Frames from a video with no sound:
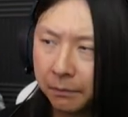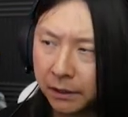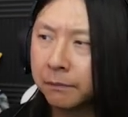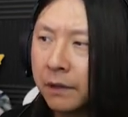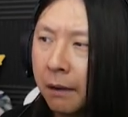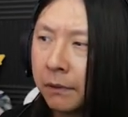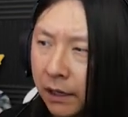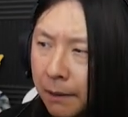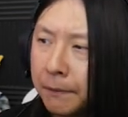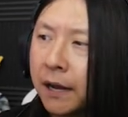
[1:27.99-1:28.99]
I'm
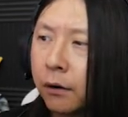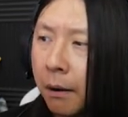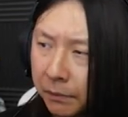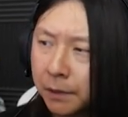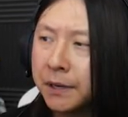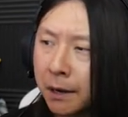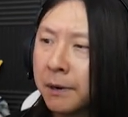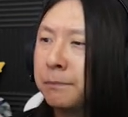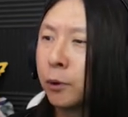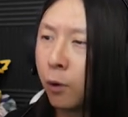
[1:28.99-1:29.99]
gonna get better. I'm going to become
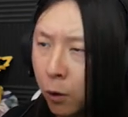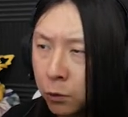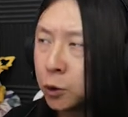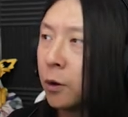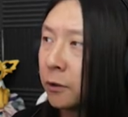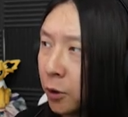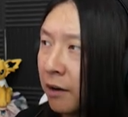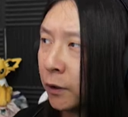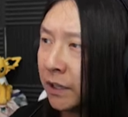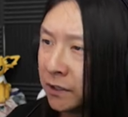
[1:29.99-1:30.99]
a pro truck
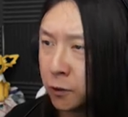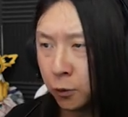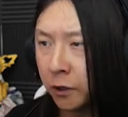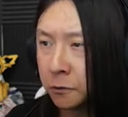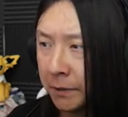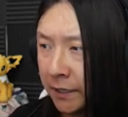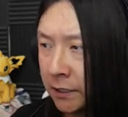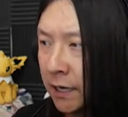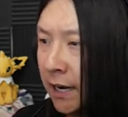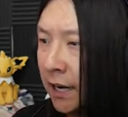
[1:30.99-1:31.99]
driver thanks to Truck Space.